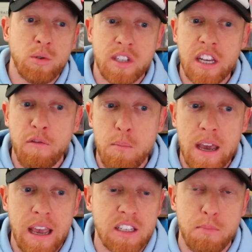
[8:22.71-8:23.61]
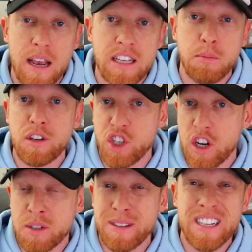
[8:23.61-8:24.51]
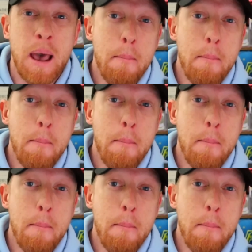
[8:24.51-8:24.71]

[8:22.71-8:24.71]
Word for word: We'll see if Mick has made some adjustments,